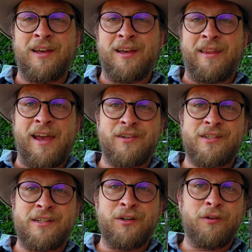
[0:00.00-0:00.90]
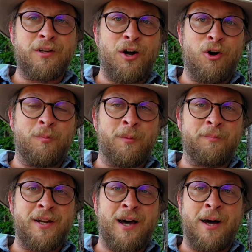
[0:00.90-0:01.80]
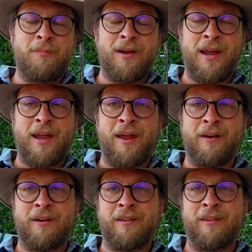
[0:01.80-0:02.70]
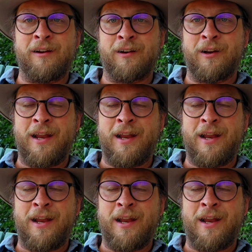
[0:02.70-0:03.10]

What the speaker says: They have a single comb up top, and they are going to